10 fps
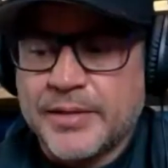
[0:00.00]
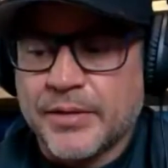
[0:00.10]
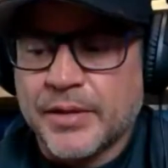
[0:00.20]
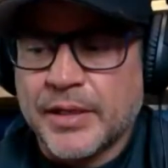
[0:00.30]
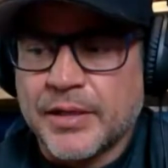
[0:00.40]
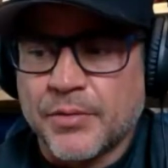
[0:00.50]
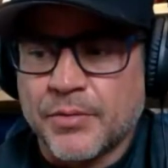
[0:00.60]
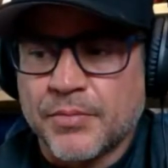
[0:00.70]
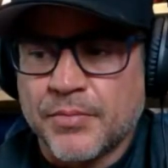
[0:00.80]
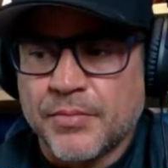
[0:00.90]
certainly
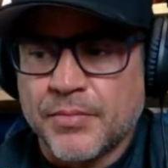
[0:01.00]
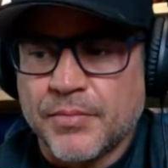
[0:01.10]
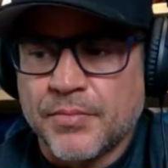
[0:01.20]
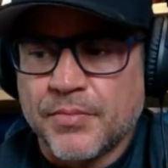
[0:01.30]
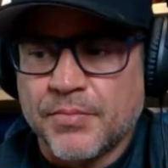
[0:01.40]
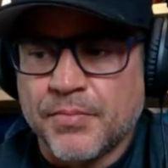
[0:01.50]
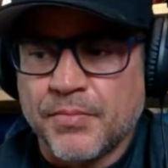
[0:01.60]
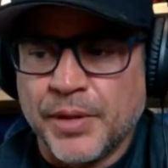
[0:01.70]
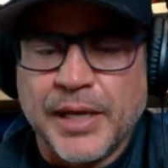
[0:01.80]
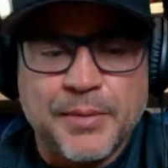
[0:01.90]
don't
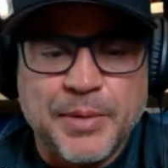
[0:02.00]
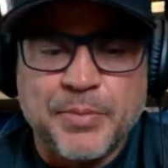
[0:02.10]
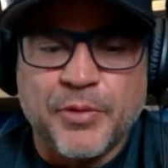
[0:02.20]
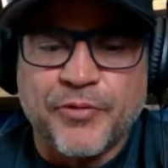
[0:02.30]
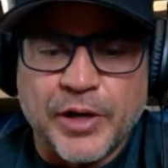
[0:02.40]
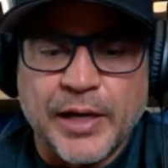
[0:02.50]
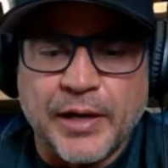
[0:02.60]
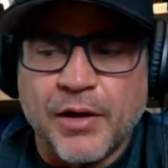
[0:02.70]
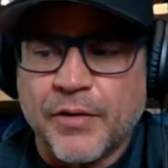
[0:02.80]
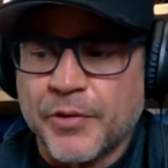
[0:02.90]
blame people for
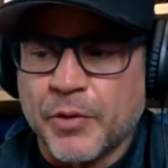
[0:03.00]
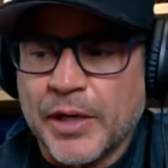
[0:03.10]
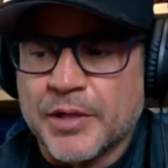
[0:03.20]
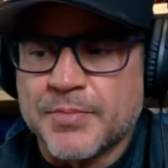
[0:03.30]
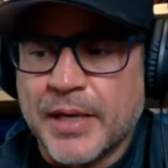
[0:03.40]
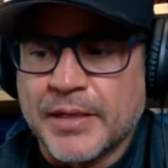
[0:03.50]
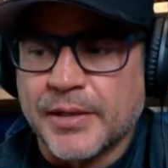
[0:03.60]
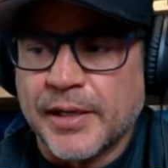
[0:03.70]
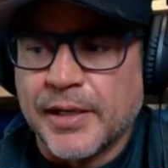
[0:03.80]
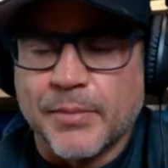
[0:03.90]
getting off the rails
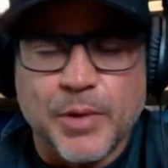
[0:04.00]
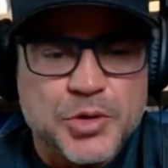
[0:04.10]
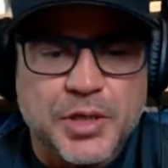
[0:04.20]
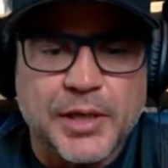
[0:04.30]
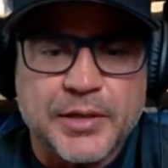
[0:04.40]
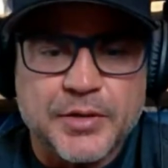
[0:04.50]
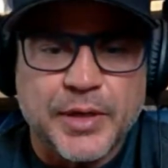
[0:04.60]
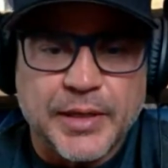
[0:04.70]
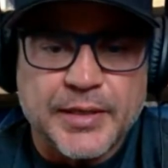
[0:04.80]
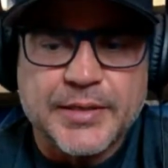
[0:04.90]
mentally and emotionally
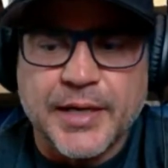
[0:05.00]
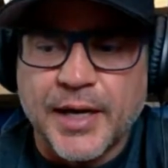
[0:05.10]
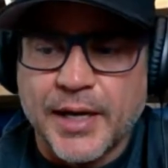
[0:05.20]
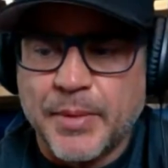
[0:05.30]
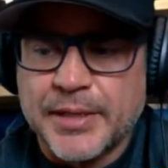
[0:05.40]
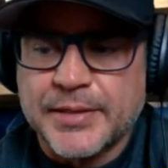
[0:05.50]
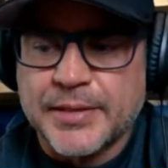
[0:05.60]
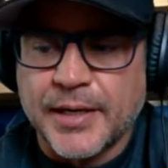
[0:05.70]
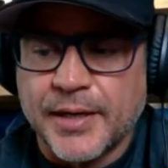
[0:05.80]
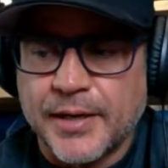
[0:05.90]
during this time.
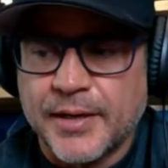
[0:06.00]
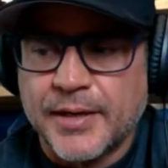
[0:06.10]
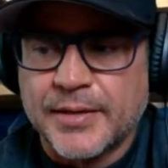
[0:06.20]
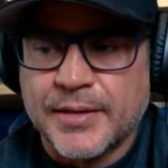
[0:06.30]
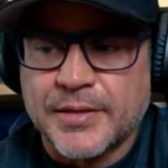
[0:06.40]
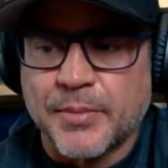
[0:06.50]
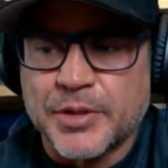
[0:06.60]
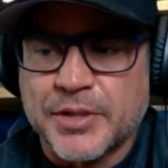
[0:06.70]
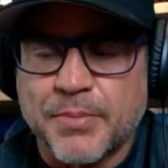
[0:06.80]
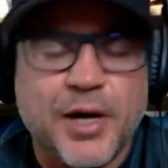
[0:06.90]
It's
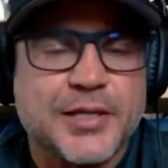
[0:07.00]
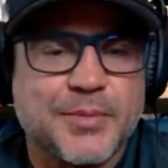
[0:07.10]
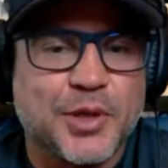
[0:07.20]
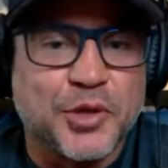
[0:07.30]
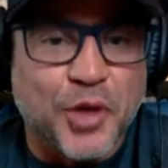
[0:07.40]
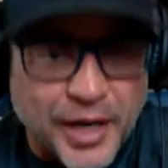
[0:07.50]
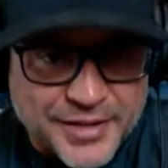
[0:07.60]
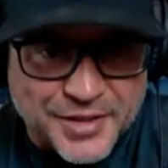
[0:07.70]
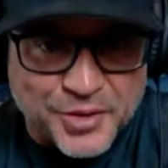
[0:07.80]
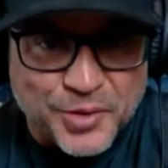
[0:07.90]
almost impossible
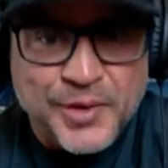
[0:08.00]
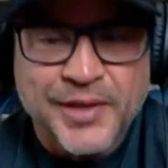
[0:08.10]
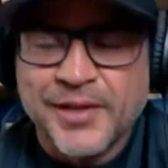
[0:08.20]
not to.